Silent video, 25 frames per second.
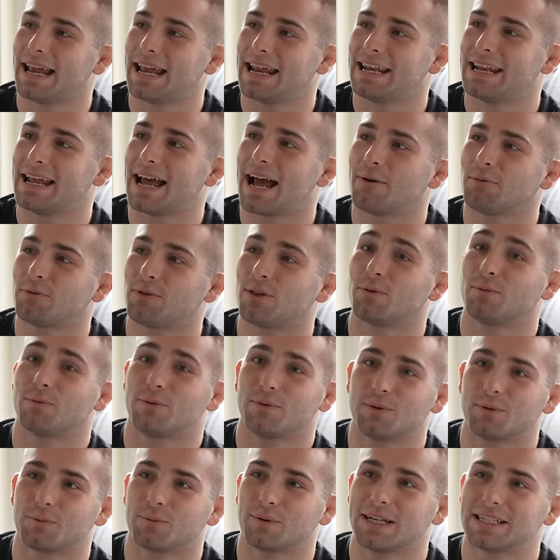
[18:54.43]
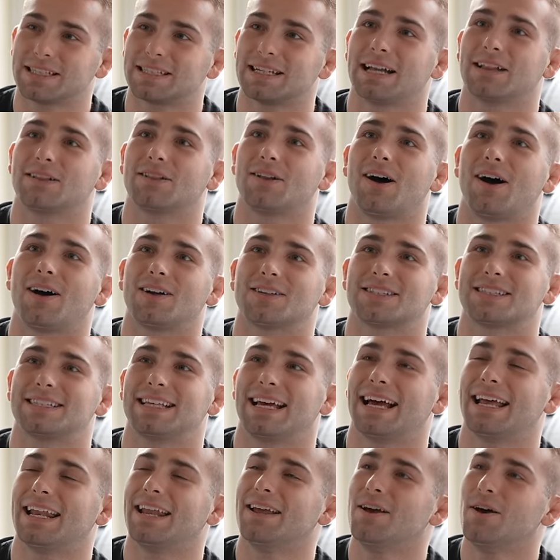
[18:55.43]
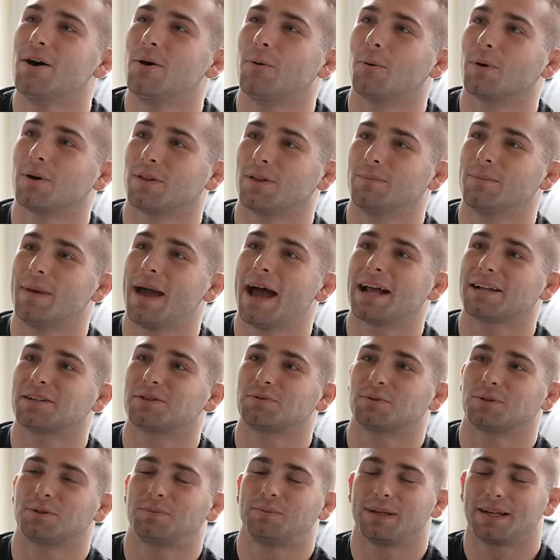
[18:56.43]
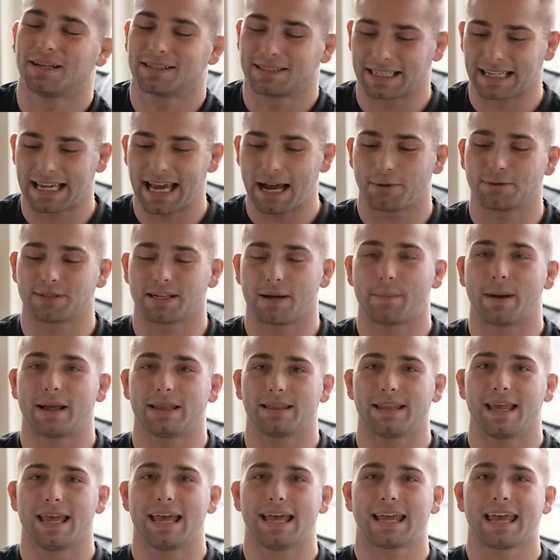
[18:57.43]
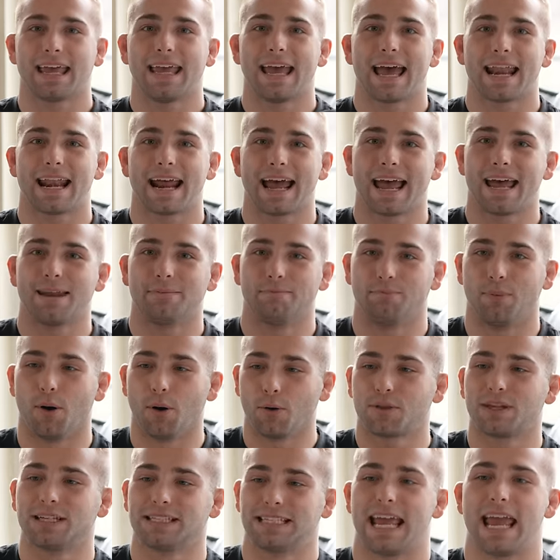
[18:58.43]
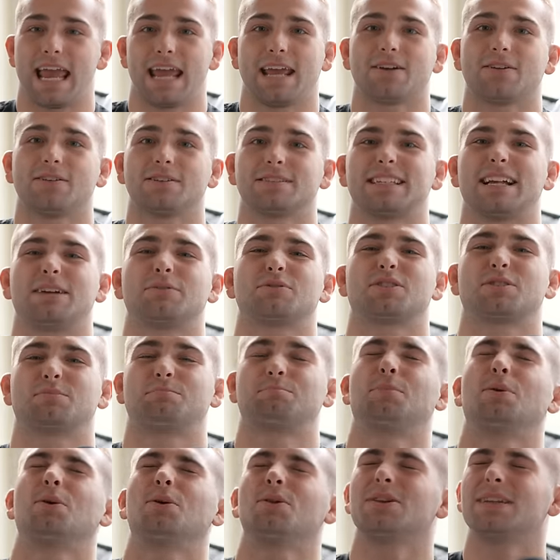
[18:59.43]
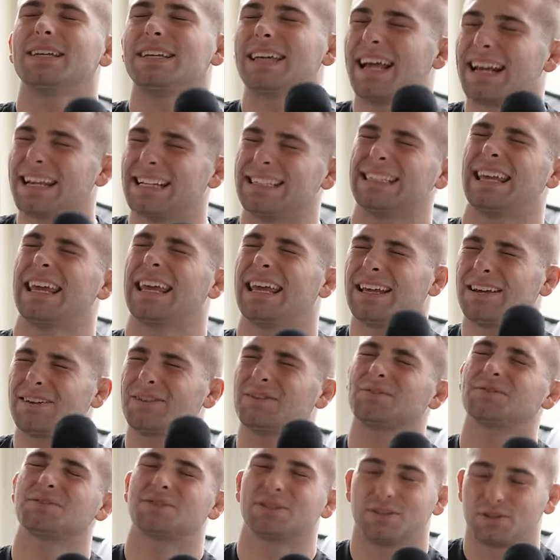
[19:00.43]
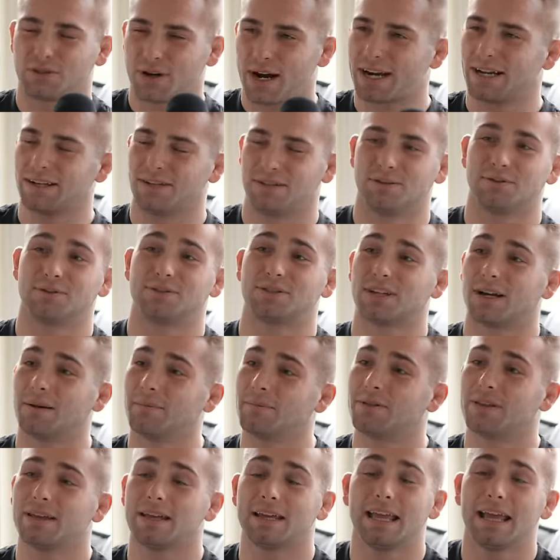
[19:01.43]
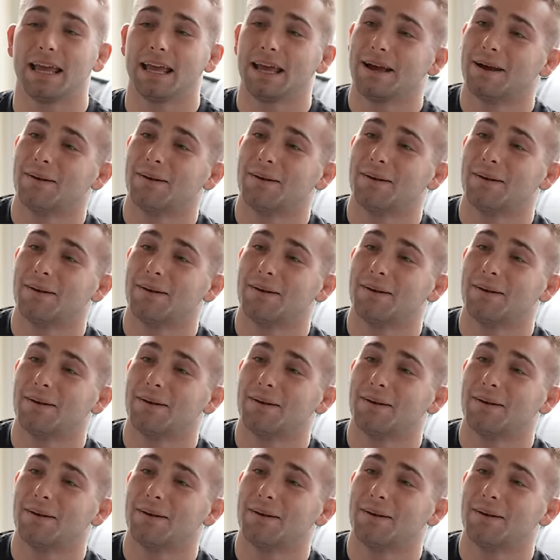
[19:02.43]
and the reason I lost that one of the match was because a guy was on my leg and I had both his ankles and I was just pulling on his ankles to try to do something.